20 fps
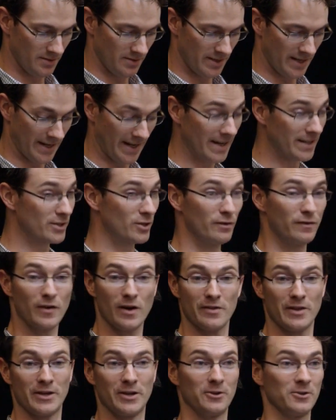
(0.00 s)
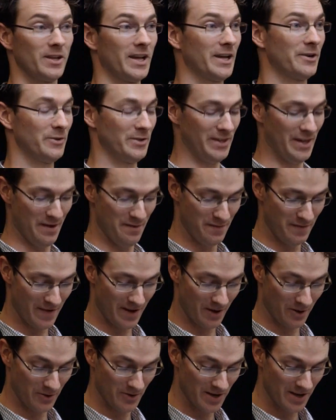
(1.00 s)
I guess so far they don't like what they
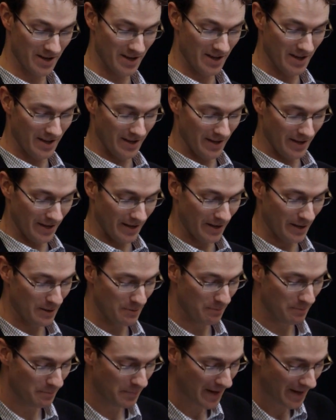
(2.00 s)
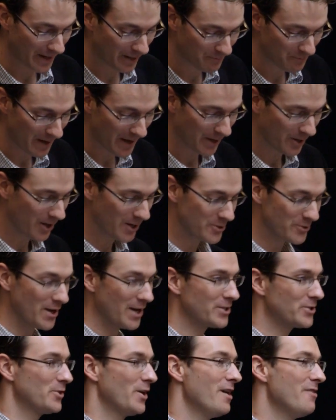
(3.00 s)
found. By
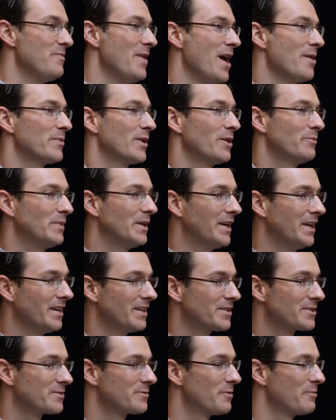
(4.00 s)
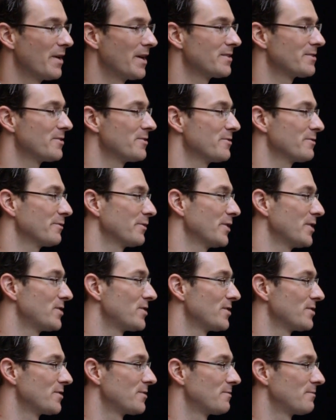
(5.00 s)
contrast, you have Batman Begins, the message of which
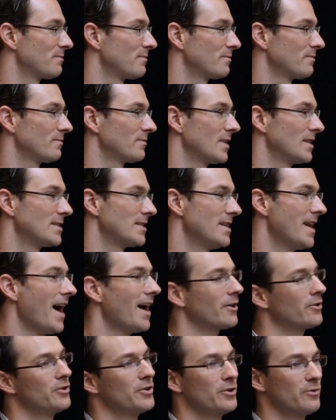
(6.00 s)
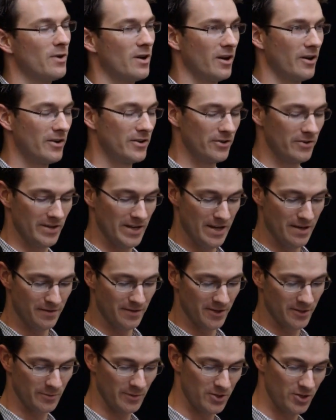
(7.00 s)
is it's not who you are underneath,
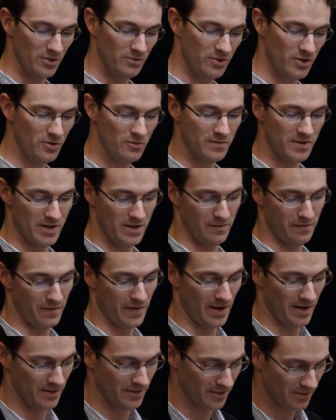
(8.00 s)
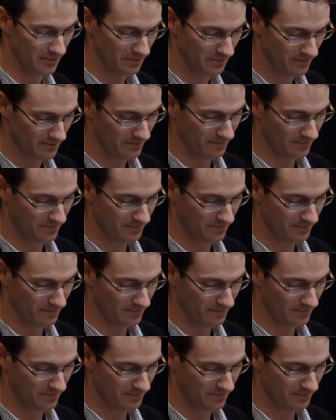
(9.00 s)
it's what you do that defines you.